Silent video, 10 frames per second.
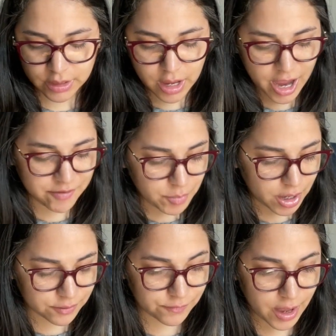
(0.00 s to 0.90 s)
I've
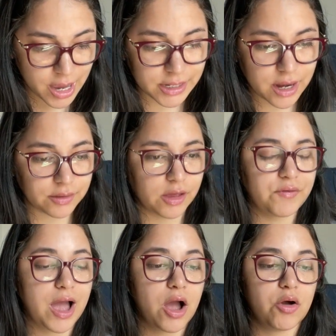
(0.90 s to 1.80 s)
modified. I love
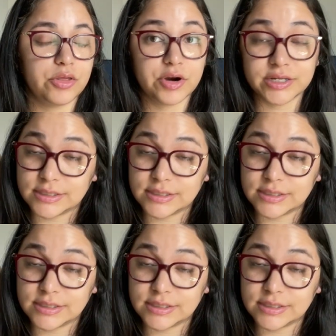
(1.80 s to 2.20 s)
how the Crazy